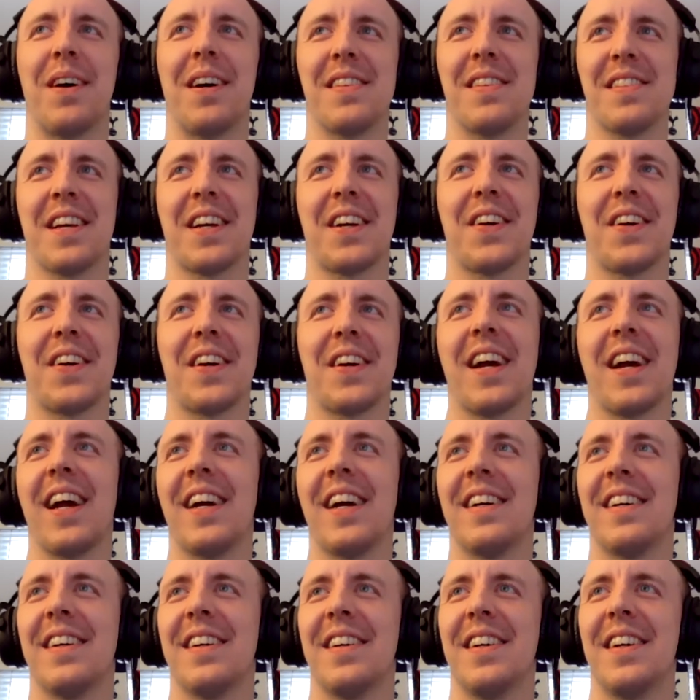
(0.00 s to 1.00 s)
I was like, okay,
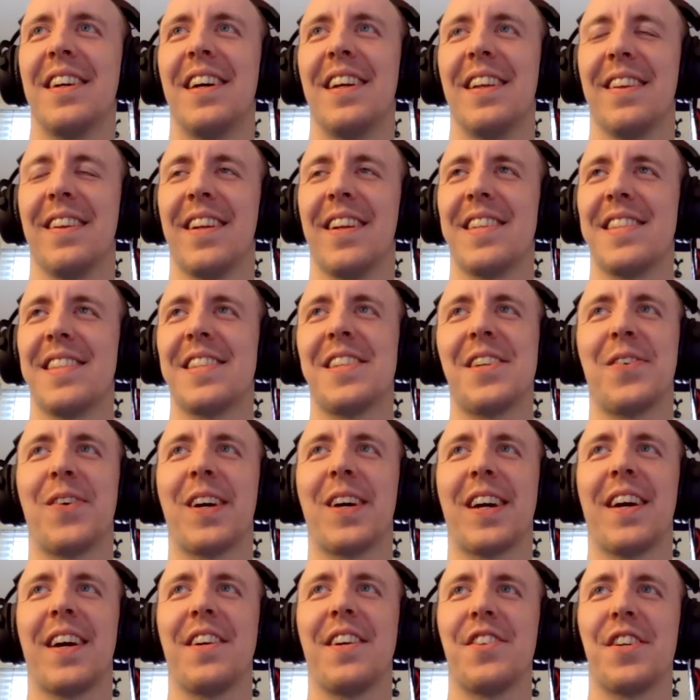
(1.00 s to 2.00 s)
let's see
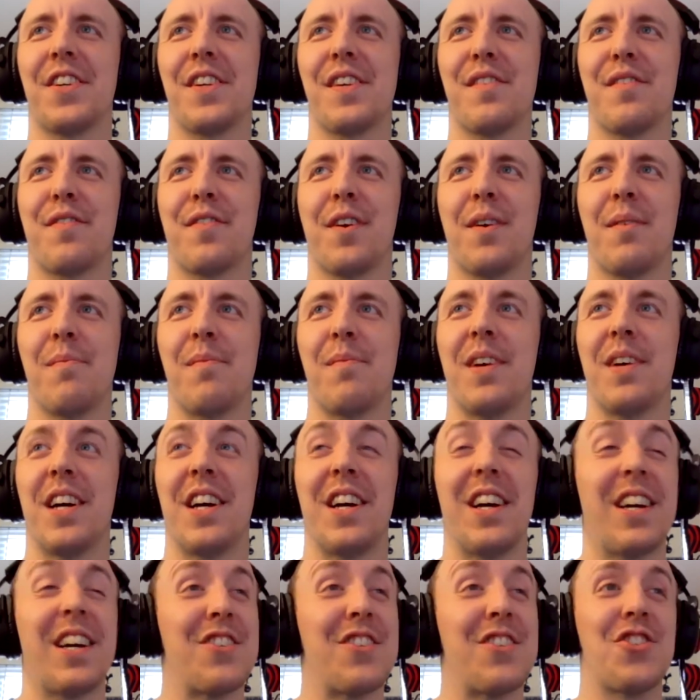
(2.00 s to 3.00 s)
what country you're from.
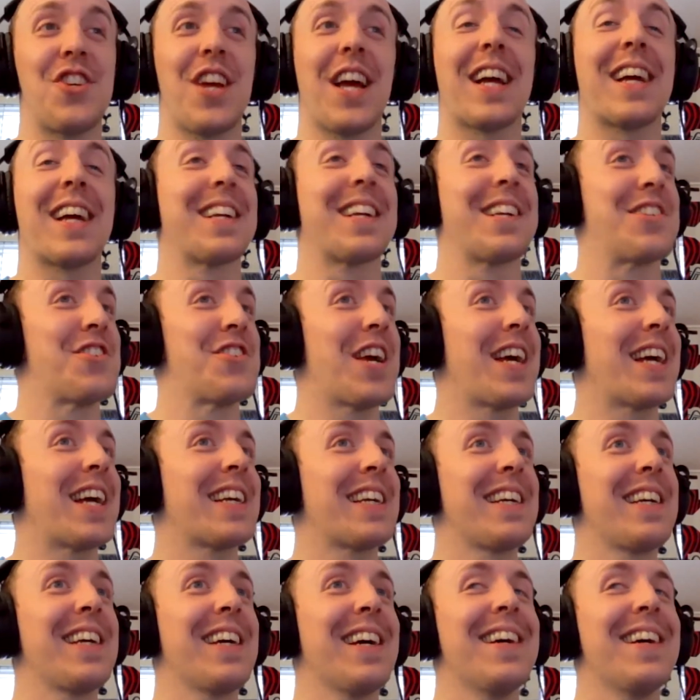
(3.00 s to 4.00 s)
Czech
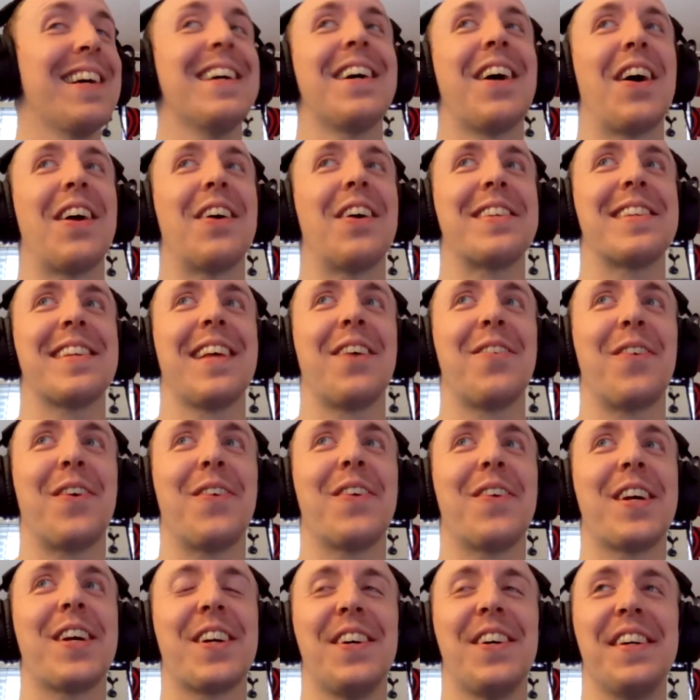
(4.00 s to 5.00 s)
Czechia, mm. or is that what
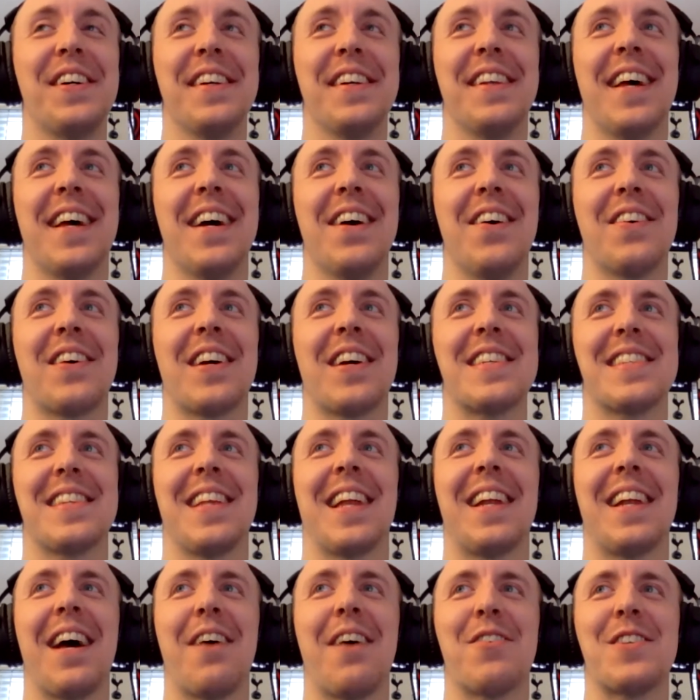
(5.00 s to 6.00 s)
we call it now?
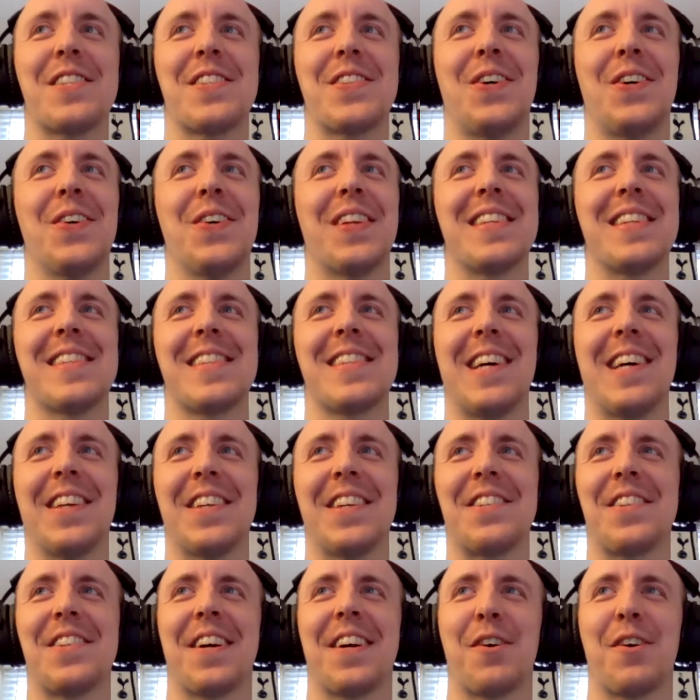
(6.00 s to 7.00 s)
Oh, I was told it's now
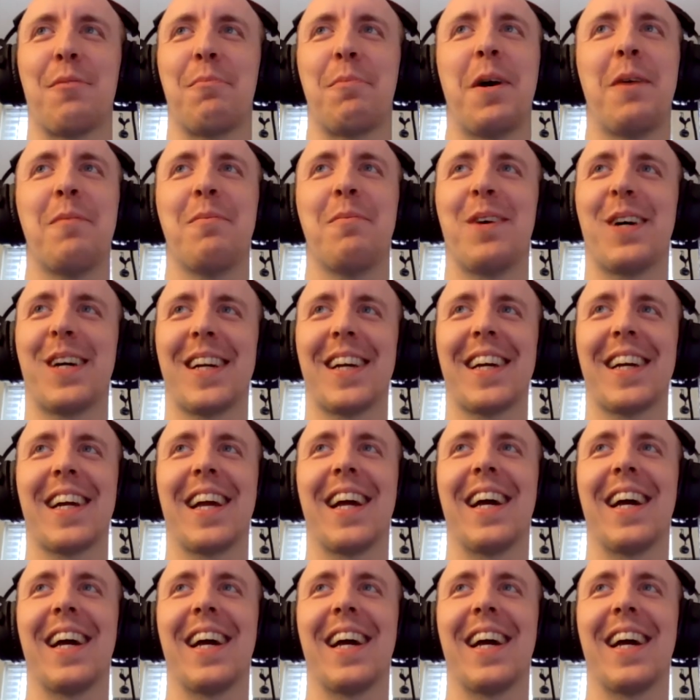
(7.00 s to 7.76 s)
the Czech Republic. Well, again.